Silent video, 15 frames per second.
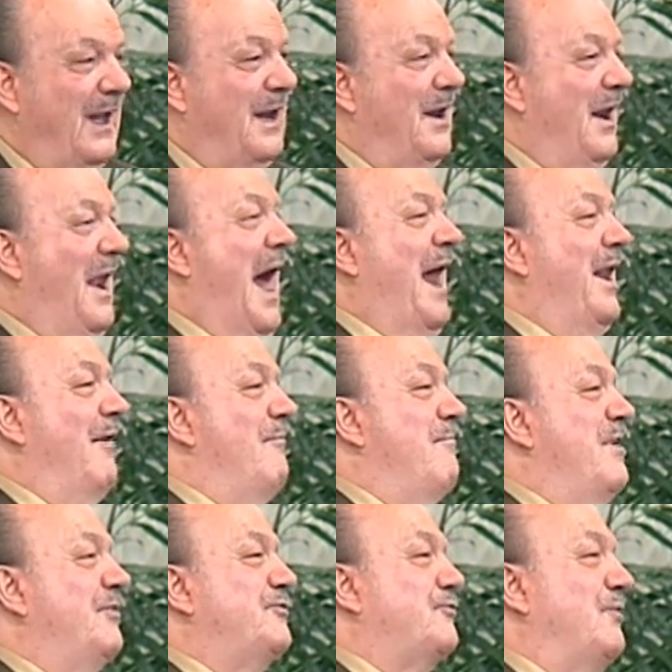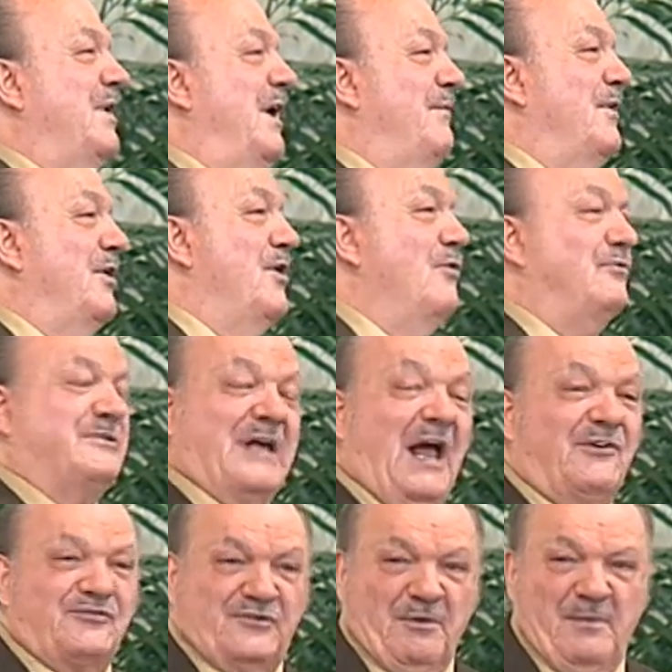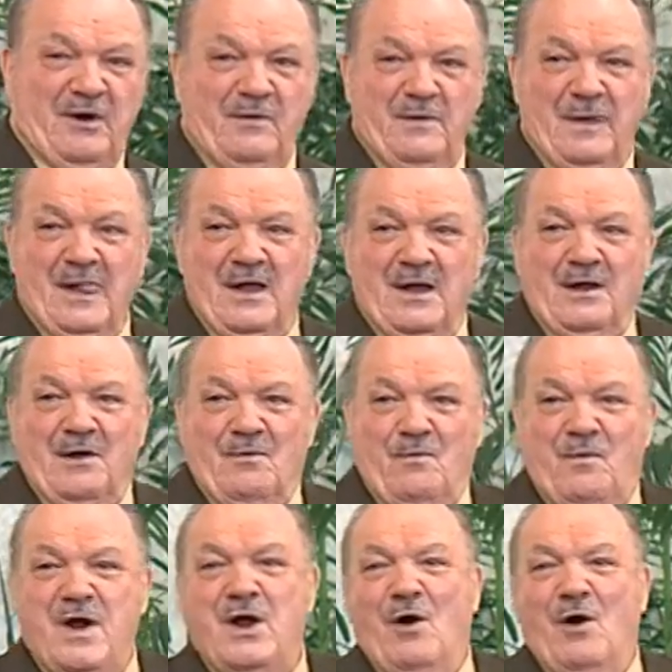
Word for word: And a lot of mystery in the New Testament, we